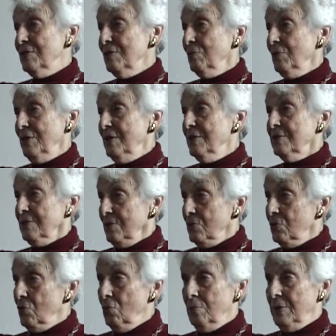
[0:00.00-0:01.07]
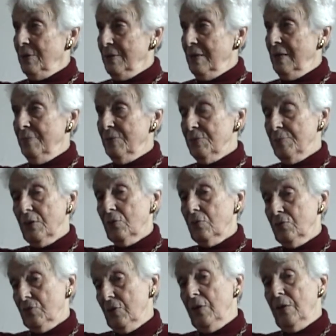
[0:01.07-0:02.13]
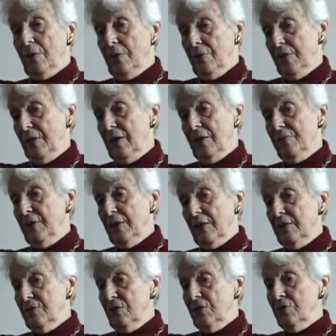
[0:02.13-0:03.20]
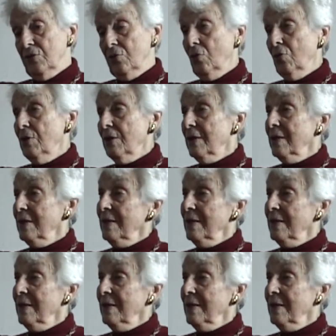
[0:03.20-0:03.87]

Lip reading: They were here since Roman times, because there is historical